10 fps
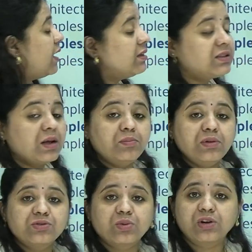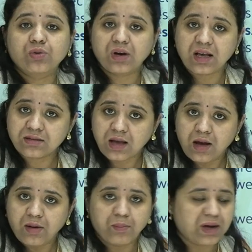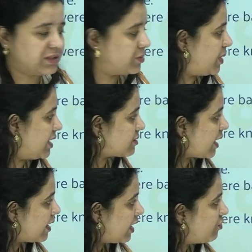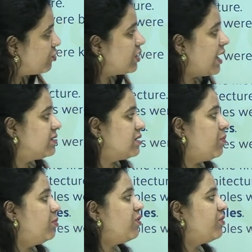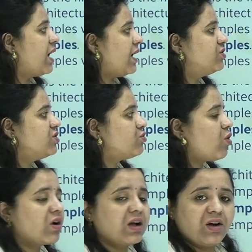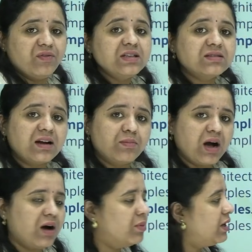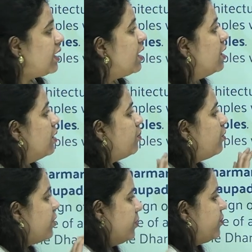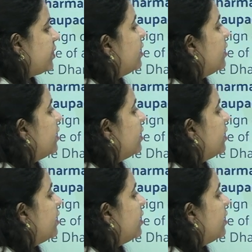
and the temples were known as mandapas. I gave you the example of Ganges rock carvings at Mahabalipuram.